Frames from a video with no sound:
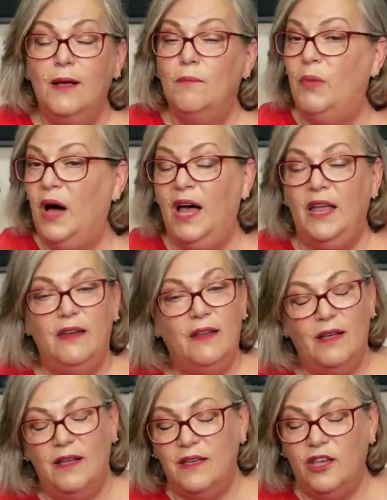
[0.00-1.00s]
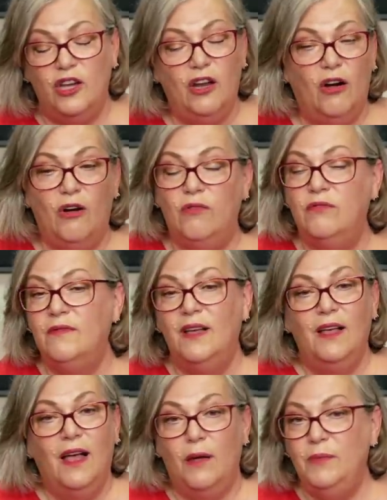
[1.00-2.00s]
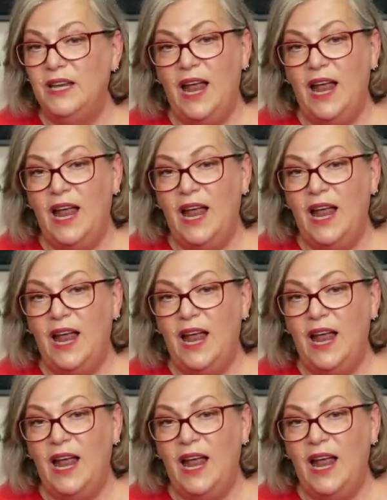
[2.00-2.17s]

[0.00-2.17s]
But, you know, I mean,